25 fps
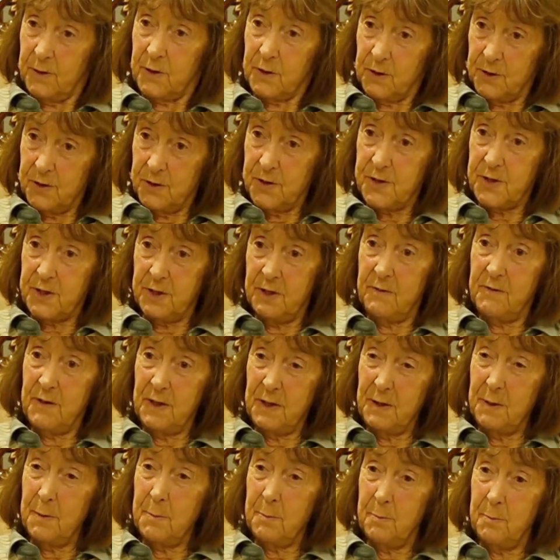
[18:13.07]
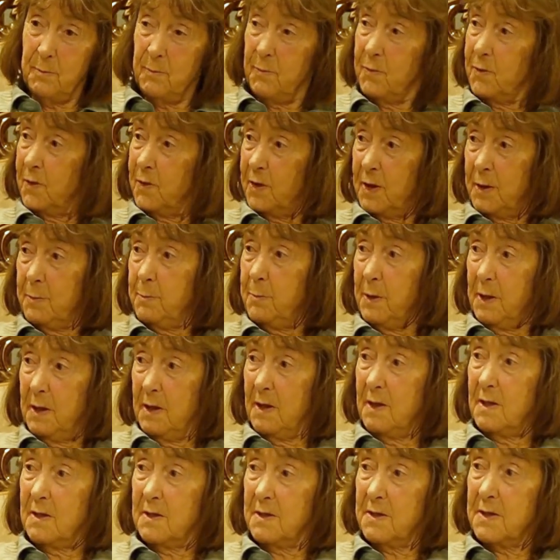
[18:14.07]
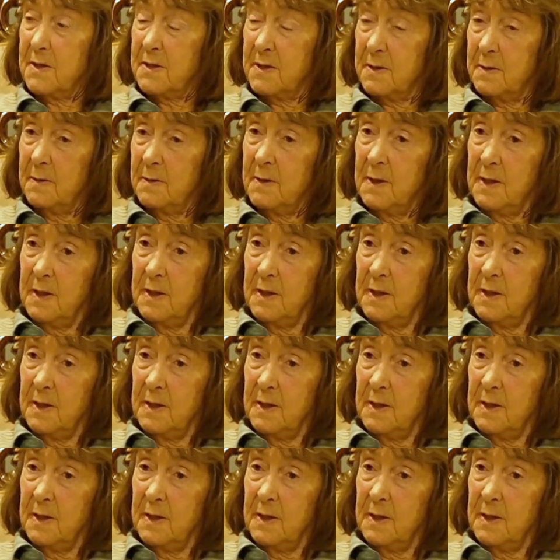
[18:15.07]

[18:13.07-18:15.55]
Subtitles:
conserving the birds.